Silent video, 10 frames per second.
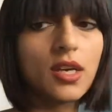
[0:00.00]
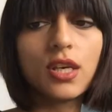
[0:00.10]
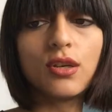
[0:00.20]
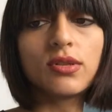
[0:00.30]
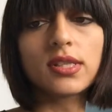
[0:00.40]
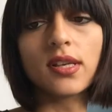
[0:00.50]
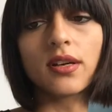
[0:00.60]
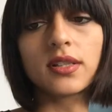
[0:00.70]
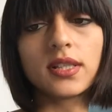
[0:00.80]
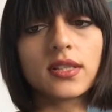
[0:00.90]
you
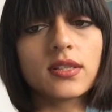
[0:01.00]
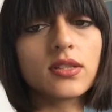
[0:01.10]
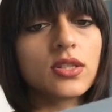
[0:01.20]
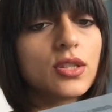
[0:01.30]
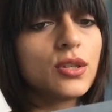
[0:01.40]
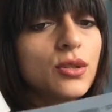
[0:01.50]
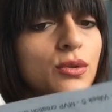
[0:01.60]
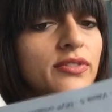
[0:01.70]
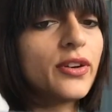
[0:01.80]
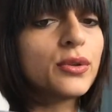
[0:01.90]
decided to
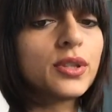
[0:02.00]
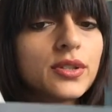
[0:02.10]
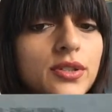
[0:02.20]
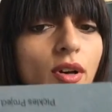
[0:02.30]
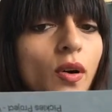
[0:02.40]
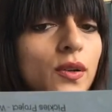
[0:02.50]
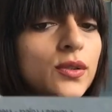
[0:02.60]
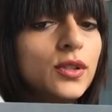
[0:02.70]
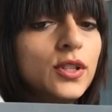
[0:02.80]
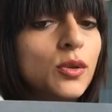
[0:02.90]
focus
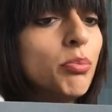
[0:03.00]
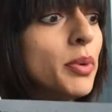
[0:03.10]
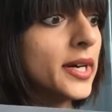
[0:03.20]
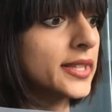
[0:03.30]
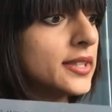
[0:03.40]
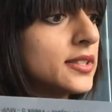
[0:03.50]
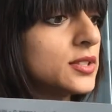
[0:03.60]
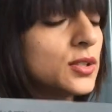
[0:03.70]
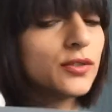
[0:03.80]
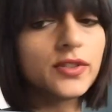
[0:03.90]
on your buyer
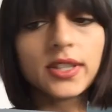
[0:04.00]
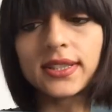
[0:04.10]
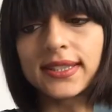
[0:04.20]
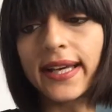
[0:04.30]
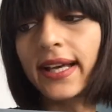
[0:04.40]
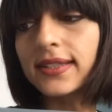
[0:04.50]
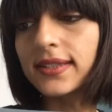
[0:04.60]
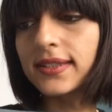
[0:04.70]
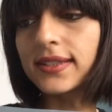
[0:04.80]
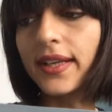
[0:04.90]
as your first
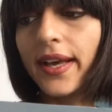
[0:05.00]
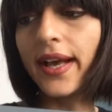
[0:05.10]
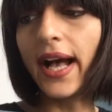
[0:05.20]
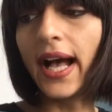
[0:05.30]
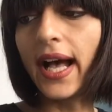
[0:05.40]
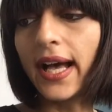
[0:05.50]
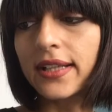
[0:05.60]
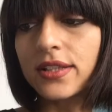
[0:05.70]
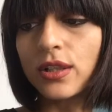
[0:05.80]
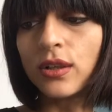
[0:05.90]
test
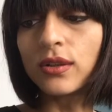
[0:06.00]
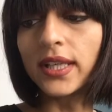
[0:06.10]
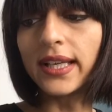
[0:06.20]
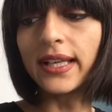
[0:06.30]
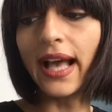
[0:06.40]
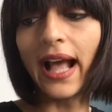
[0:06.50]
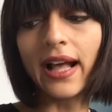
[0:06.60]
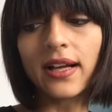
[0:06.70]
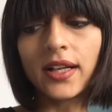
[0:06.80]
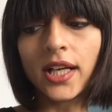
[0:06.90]
and looking
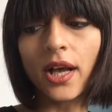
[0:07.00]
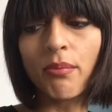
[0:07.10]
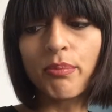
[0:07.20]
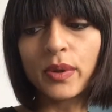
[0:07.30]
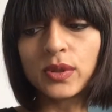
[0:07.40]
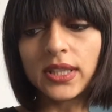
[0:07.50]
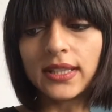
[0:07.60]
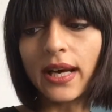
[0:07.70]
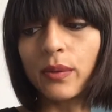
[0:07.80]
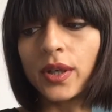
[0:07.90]
at building your
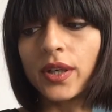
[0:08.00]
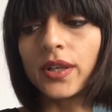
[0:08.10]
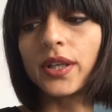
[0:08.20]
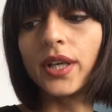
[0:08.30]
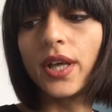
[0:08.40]
network,